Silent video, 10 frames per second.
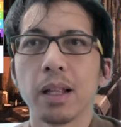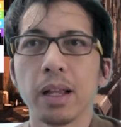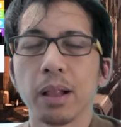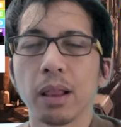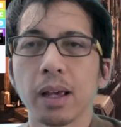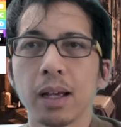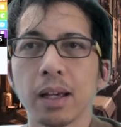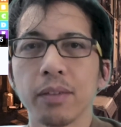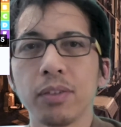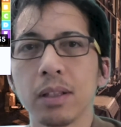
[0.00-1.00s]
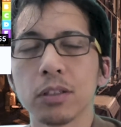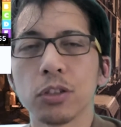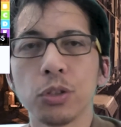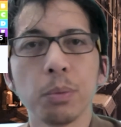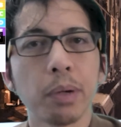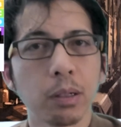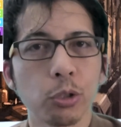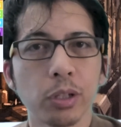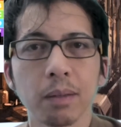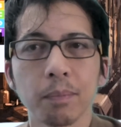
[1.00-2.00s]
in that I feel it's too
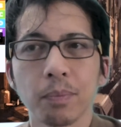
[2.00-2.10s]
punishing.